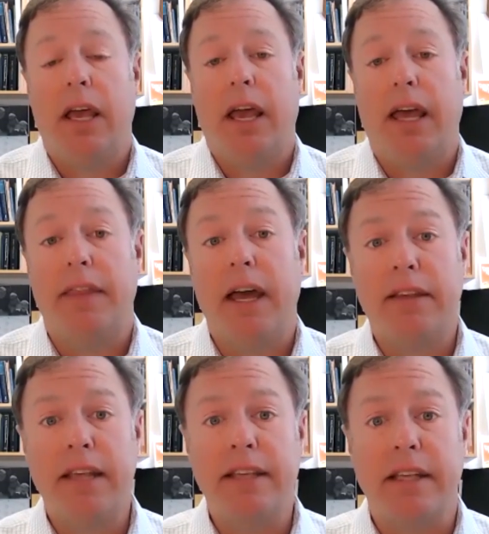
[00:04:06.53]
And that
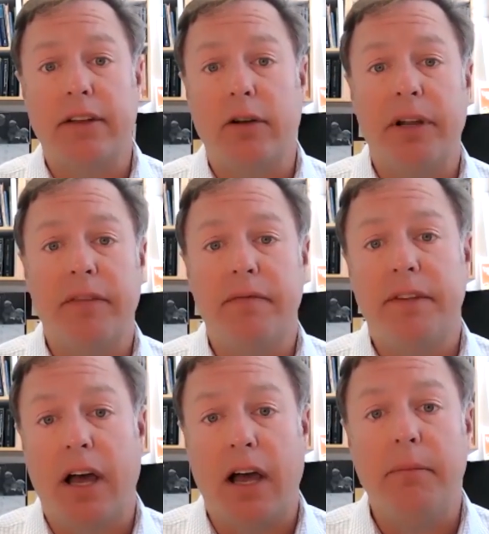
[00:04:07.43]
takes a little bit of
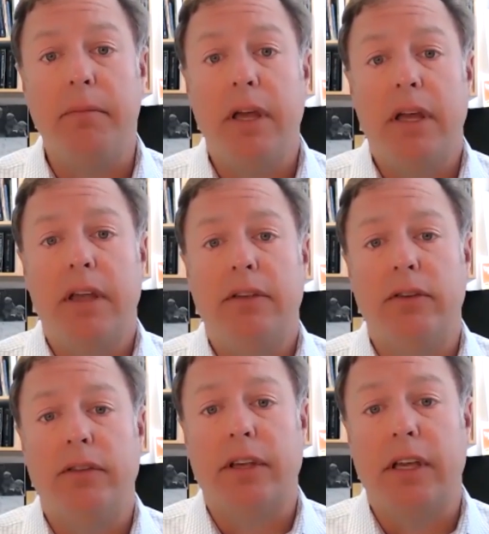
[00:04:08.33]
time,
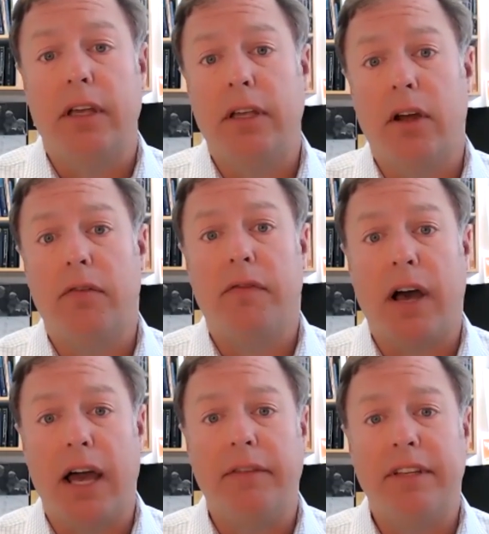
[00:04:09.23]
usually
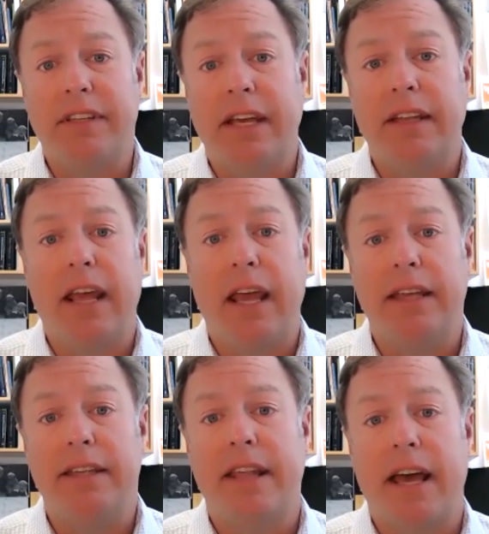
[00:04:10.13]
5 to 10
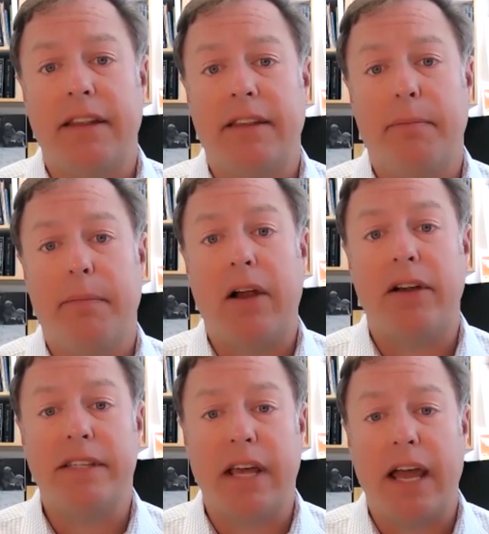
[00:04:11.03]
days. That
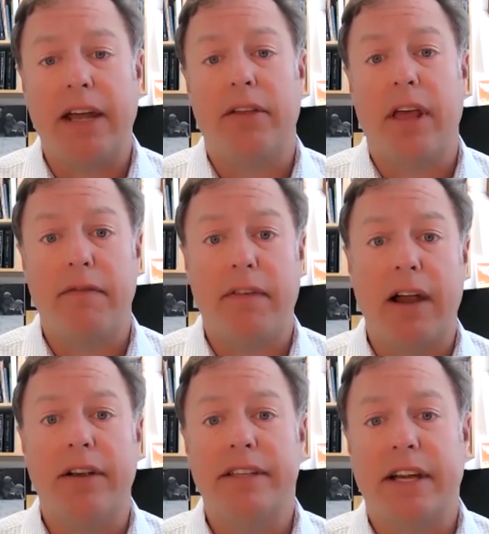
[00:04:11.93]
parasite or that
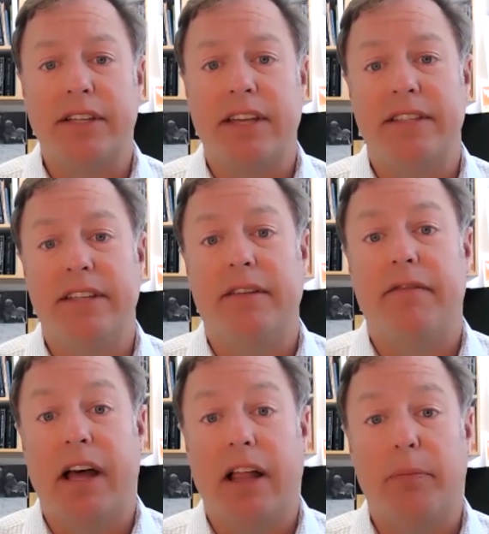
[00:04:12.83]
virus actually has to
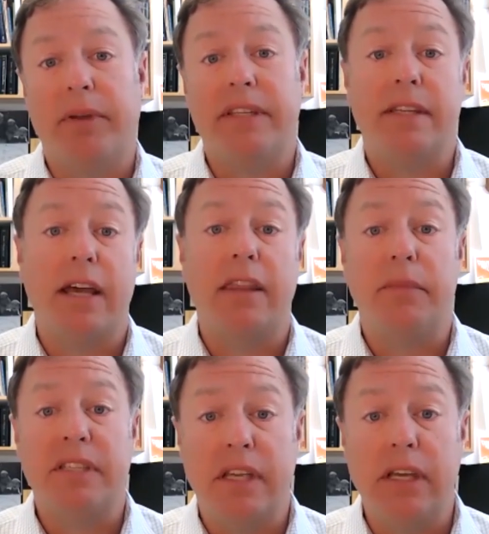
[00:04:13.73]
develop inside the
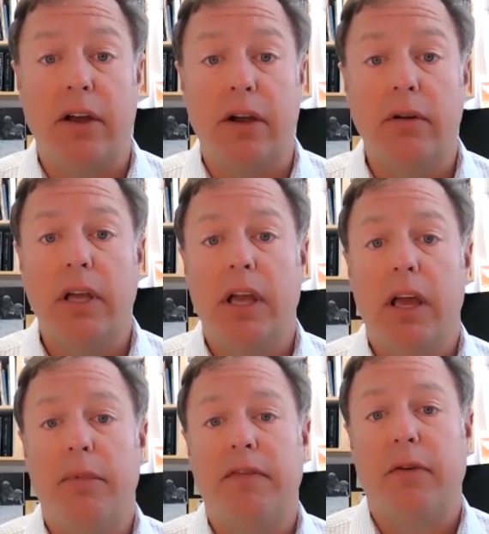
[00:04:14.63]
mosquito
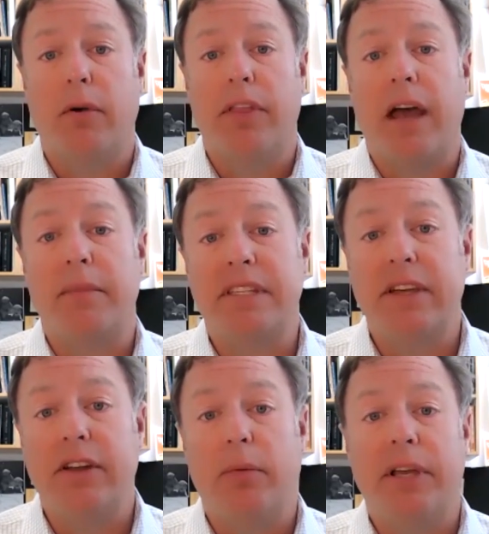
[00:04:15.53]
before that
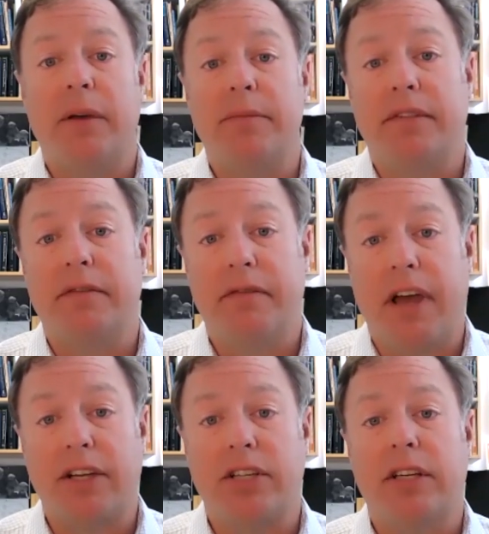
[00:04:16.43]
mosquito becomes
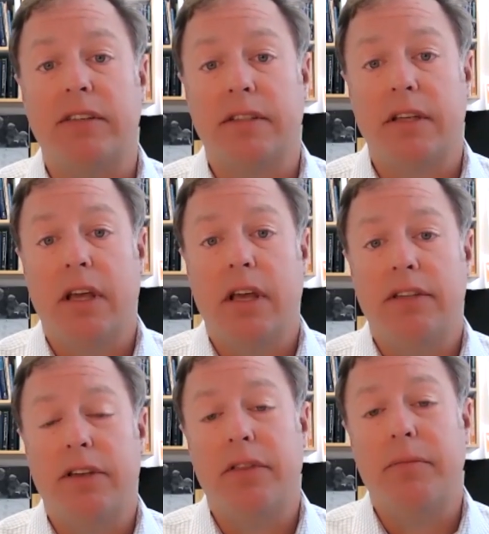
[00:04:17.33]
infectious.
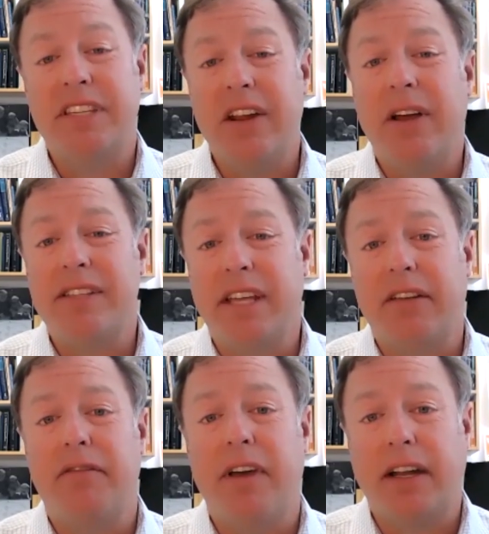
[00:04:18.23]
So the mosquito has to get
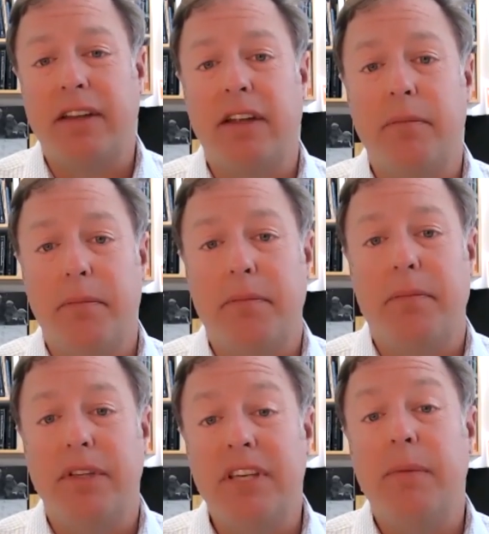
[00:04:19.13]
infected
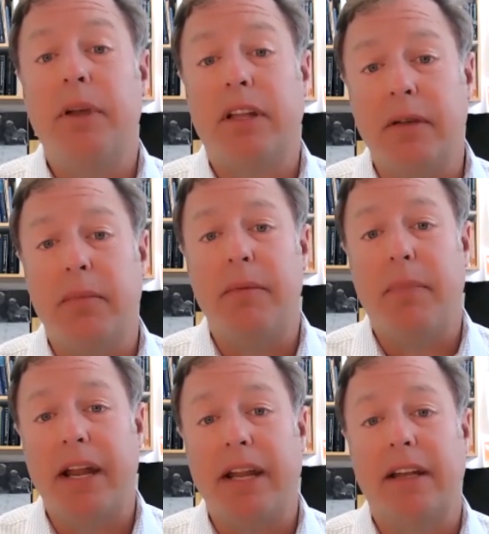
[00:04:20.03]
typically by
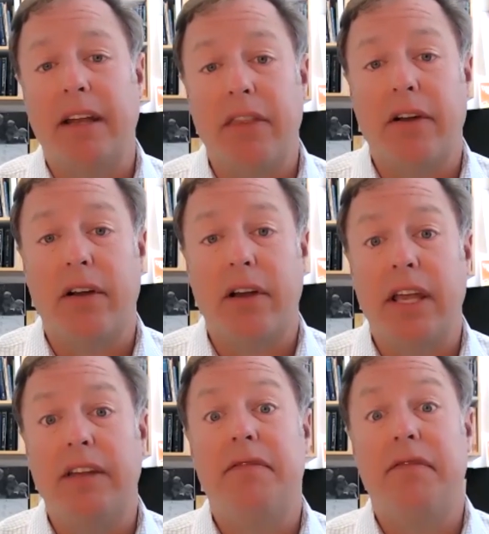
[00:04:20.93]
biting another
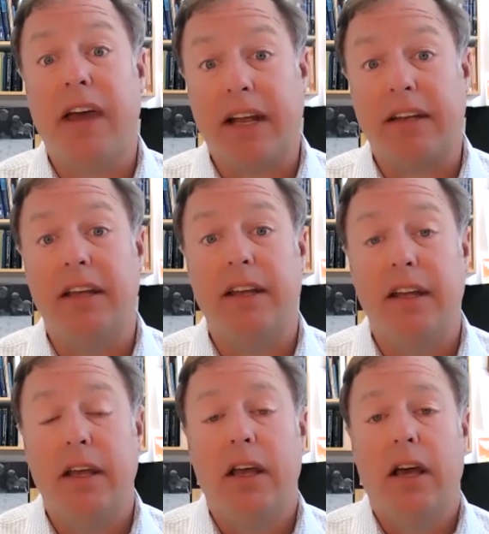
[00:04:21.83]
infected
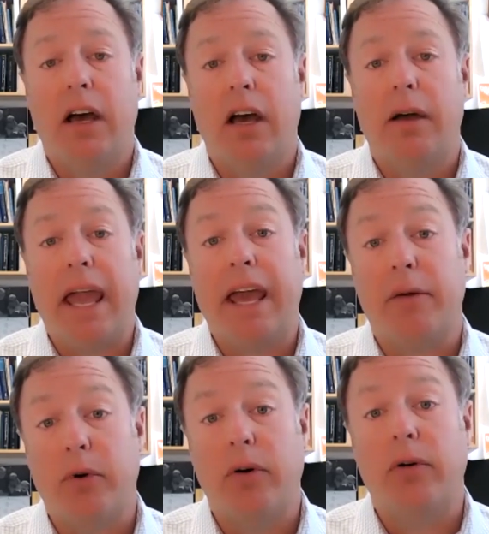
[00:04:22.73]

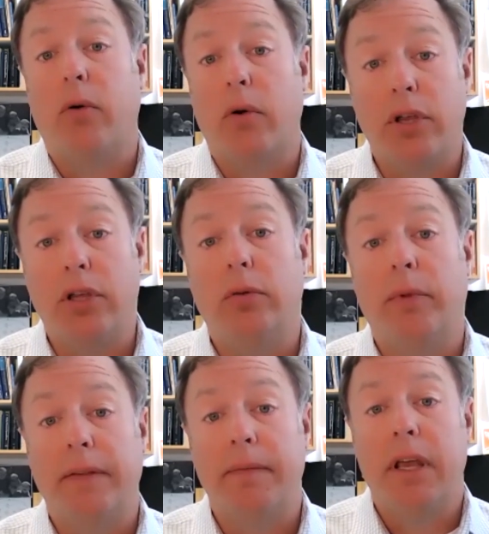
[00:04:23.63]
animal or
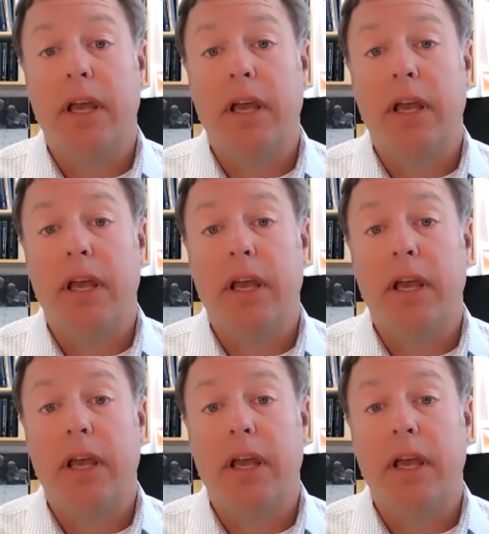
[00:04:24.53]
human.